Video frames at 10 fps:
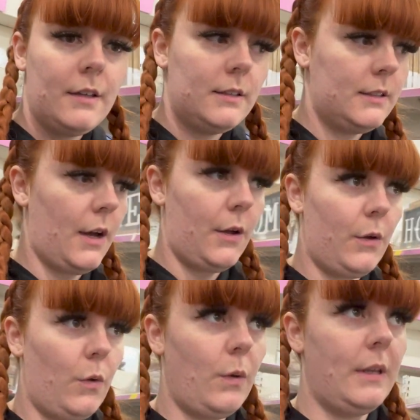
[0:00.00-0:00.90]

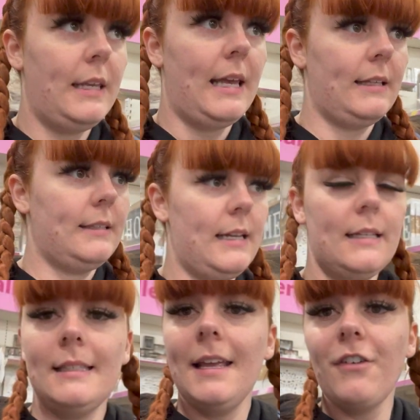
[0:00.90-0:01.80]
So yes,
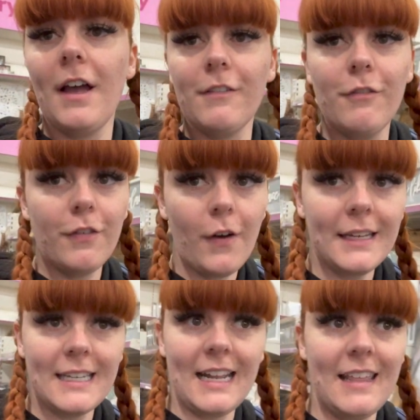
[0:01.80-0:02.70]
let's see if I can
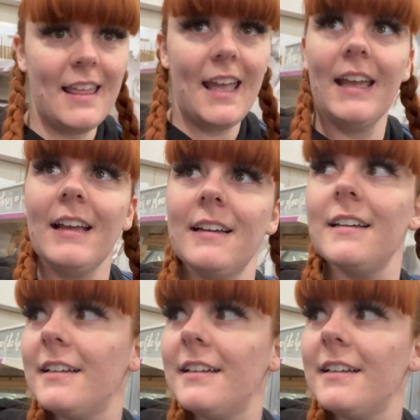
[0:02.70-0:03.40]
find anything.